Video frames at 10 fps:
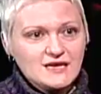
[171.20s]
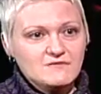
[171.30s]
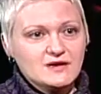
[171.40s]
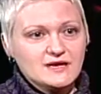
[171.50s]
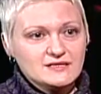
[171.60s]

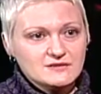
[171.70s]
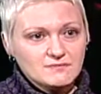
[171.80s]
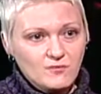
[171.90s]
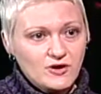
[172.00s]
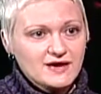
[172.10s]
evening is
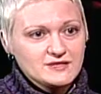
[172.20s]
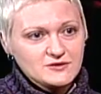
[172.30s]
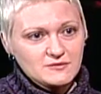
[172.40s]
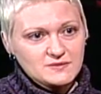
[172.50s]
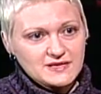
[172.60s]
more
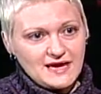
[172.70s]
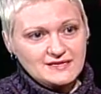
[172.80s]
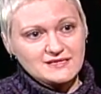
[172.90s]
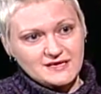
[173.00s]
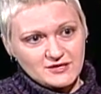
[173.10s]
excerpts and
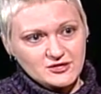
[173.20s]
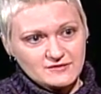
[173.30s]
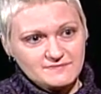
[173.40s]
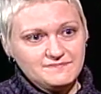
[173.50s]
discussion.